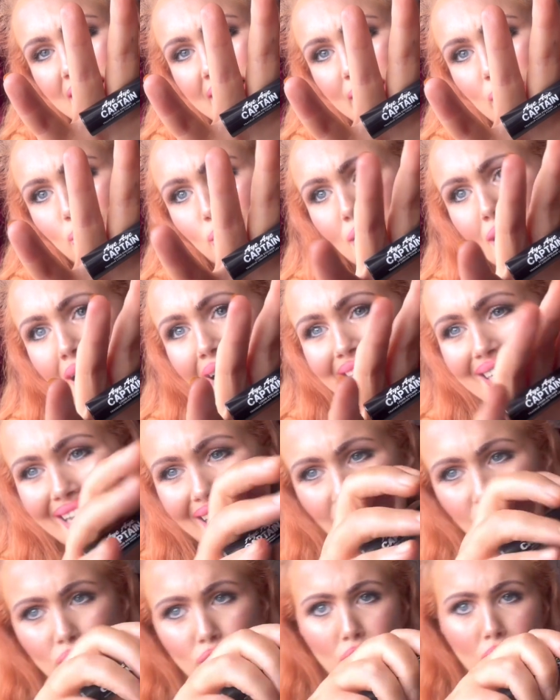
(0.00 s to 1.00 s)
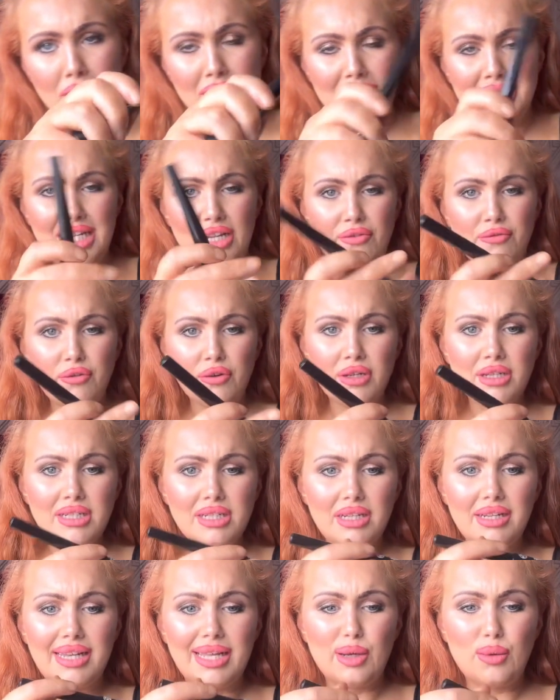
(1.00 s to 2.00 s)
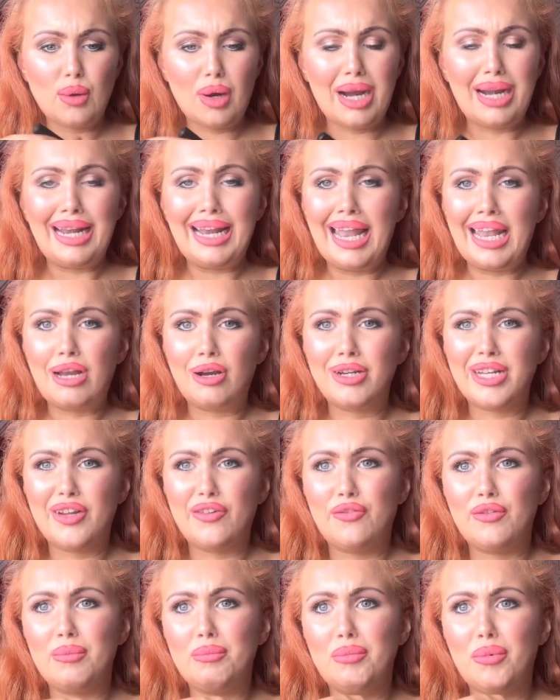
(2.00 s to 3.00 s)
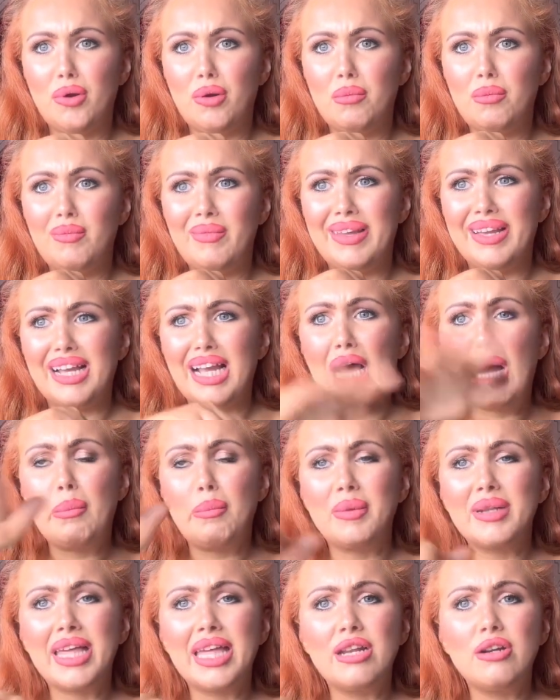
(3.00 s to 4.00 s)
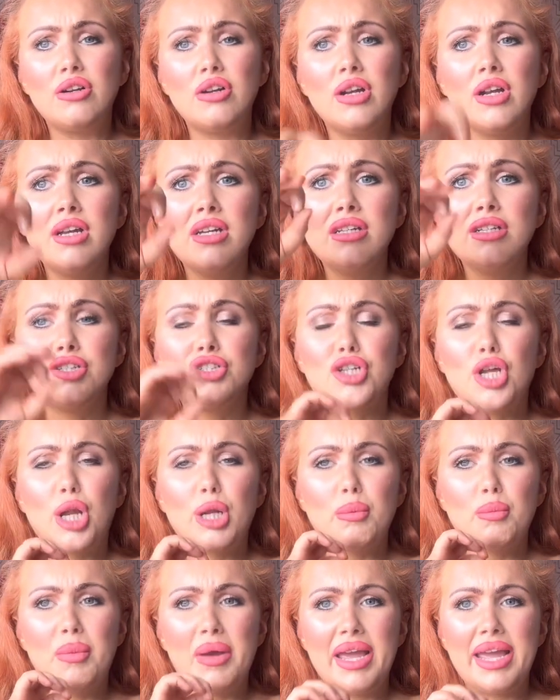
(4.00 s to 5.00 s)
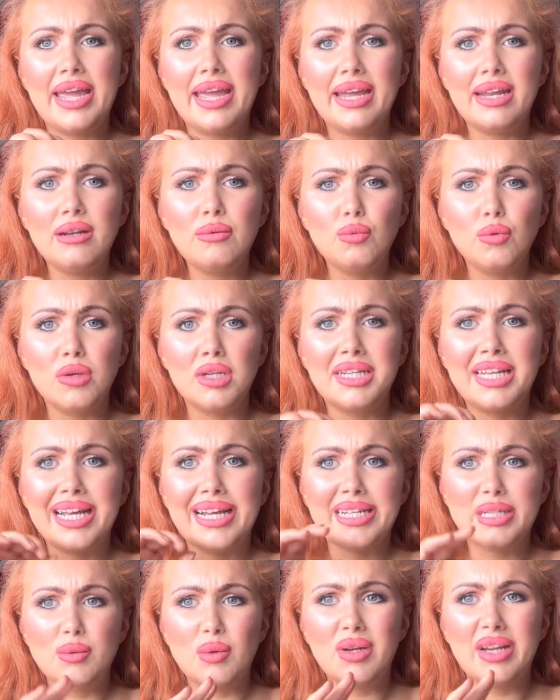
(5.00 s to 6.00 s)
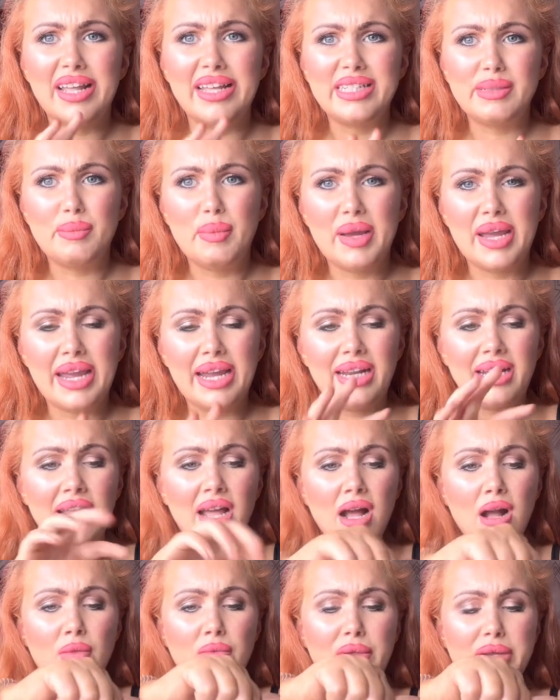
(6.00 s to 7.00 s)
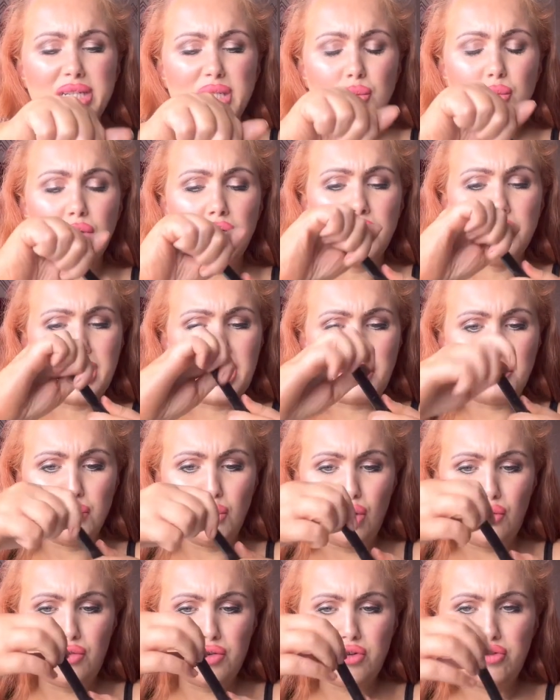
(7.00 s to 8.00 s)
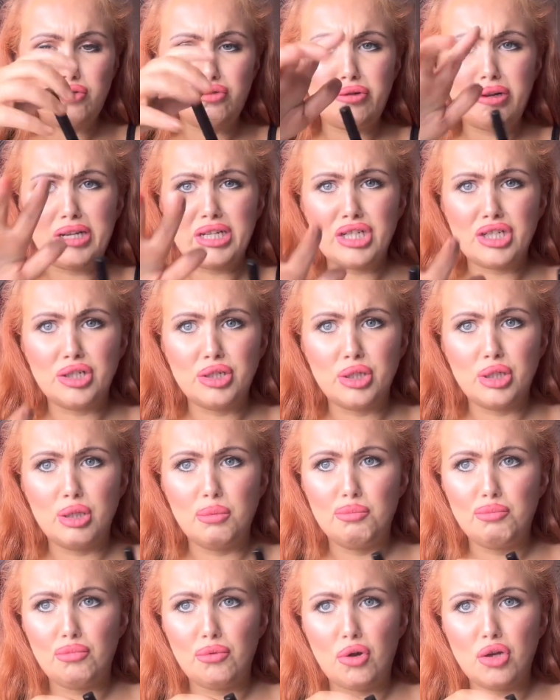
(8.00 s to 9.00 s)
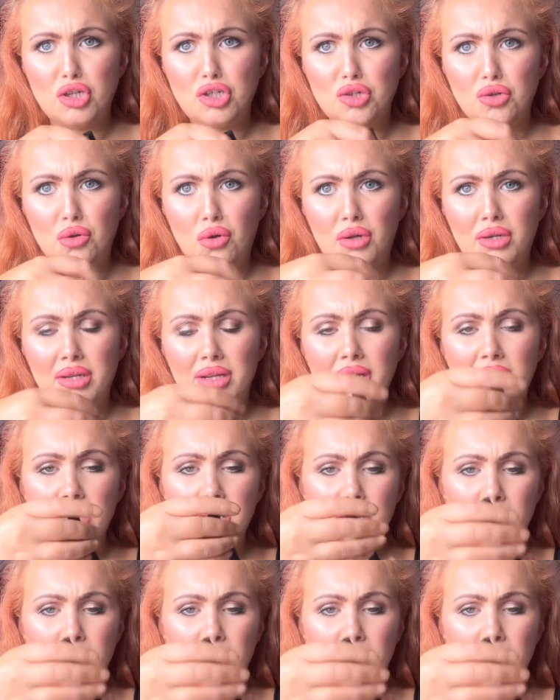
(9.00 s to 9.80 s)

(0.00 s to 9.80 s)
Liquid Eyeliner. Now it's different. Liquid eyeliner, different like applicator. It's not a pen, where the next one is a pen. This one's like more of a traditional brush on